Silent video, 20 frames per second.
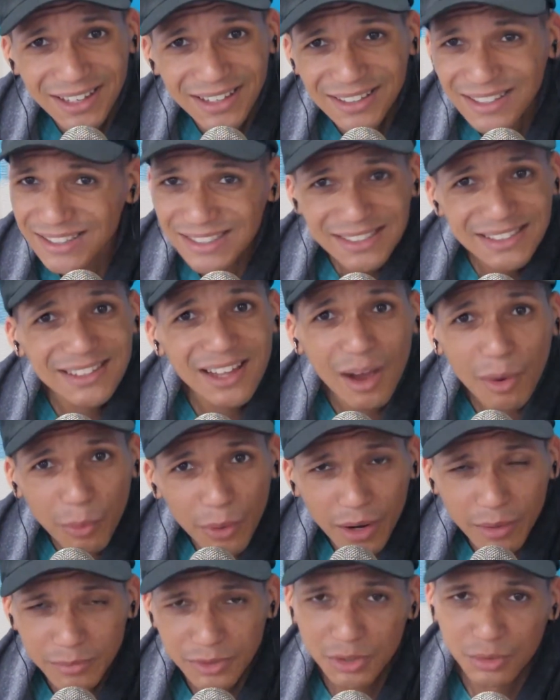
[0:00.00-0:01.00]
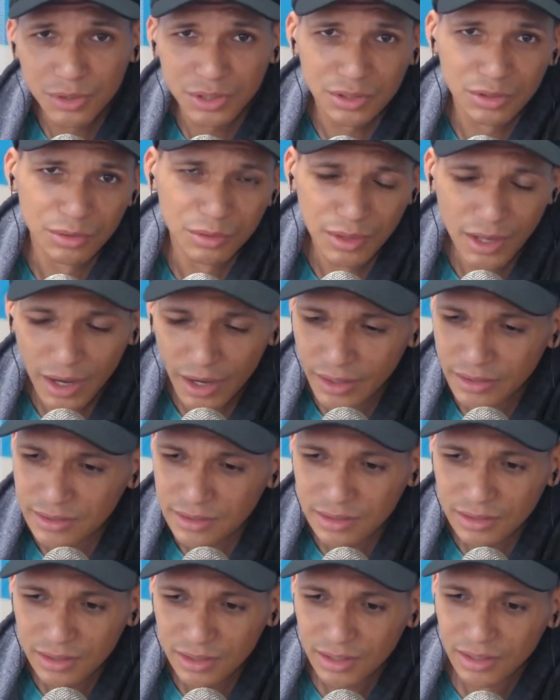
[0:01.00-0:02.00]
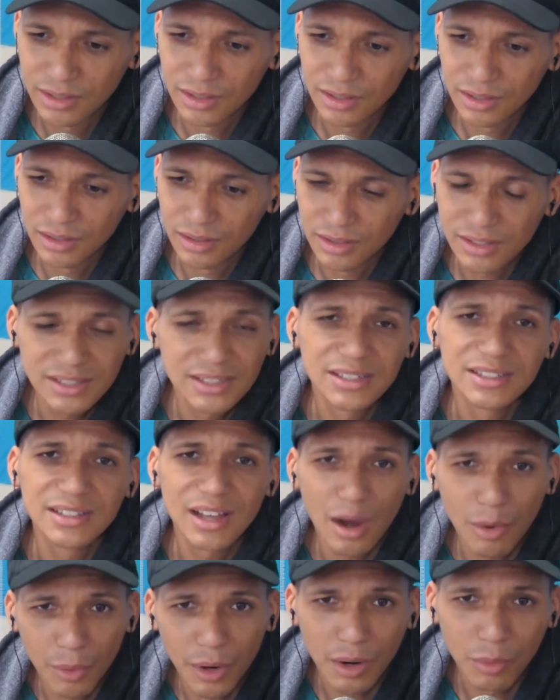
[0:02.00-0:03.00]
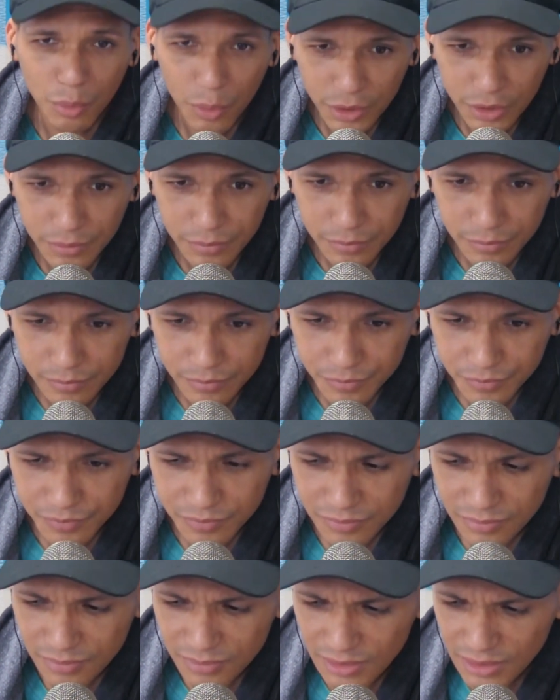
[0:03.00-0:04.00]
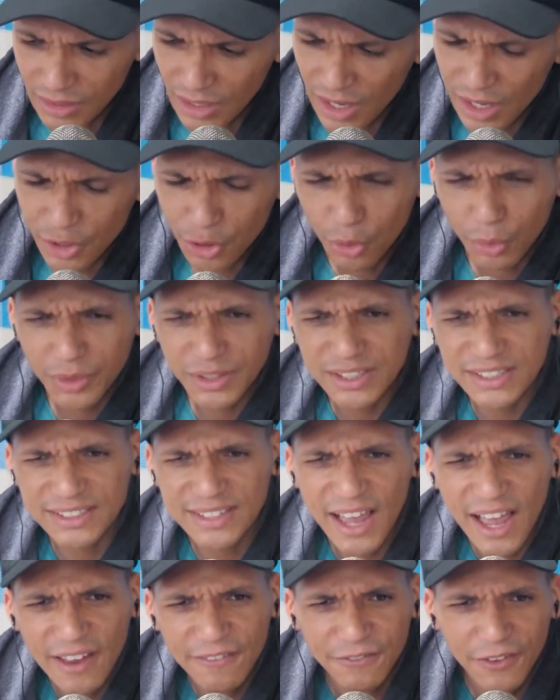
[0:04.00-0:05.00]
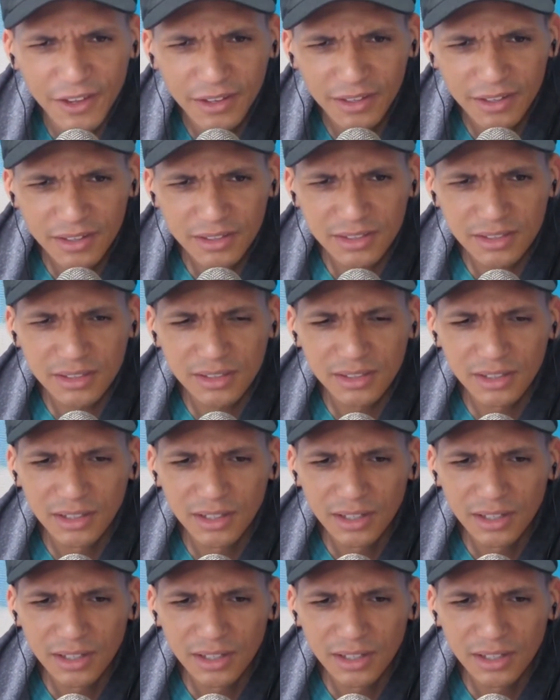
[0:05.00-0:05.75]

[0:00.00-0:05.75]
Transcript: This is not what I'm used to, guys. This is not what I wanted. You know what the sad thing is?